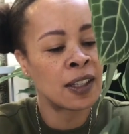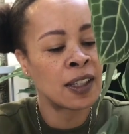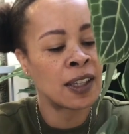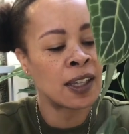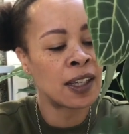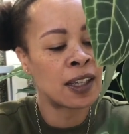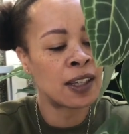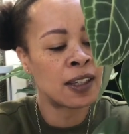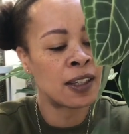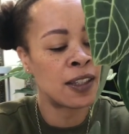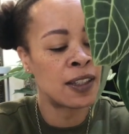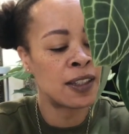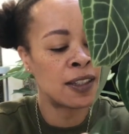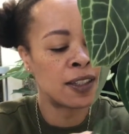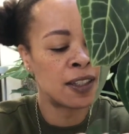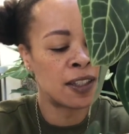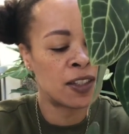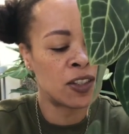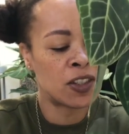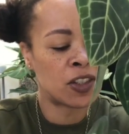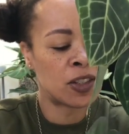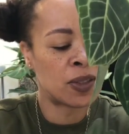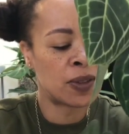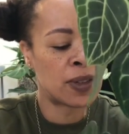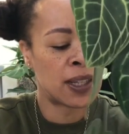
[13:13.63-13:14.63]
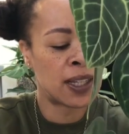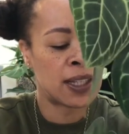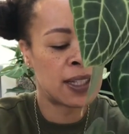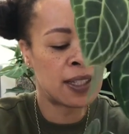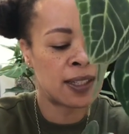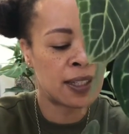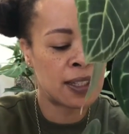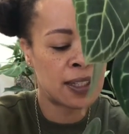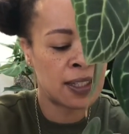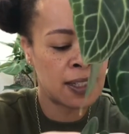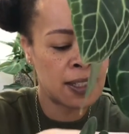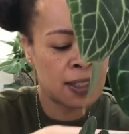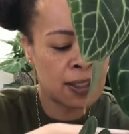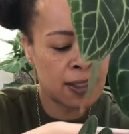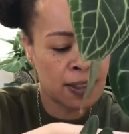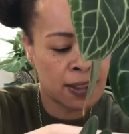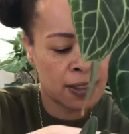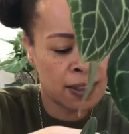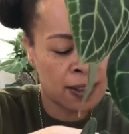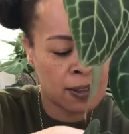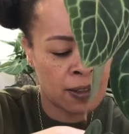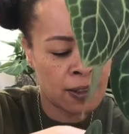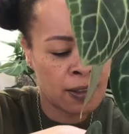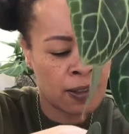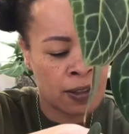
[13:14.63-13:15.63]
get her situated.
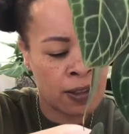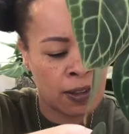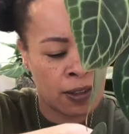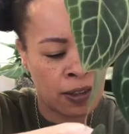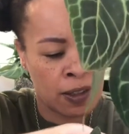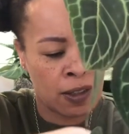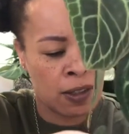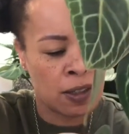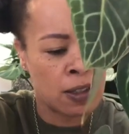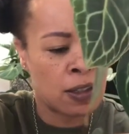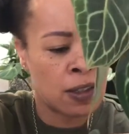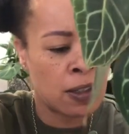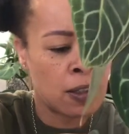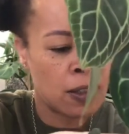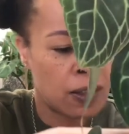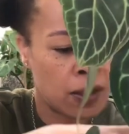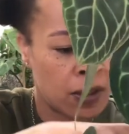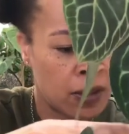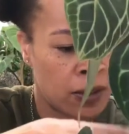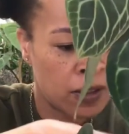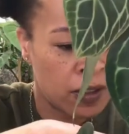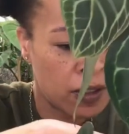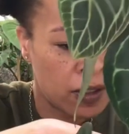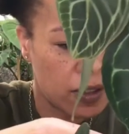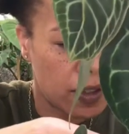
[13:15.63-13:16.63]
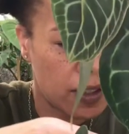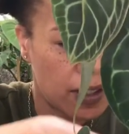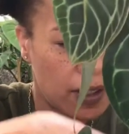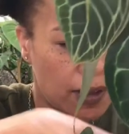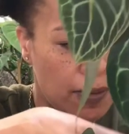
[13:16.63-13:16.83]
Kind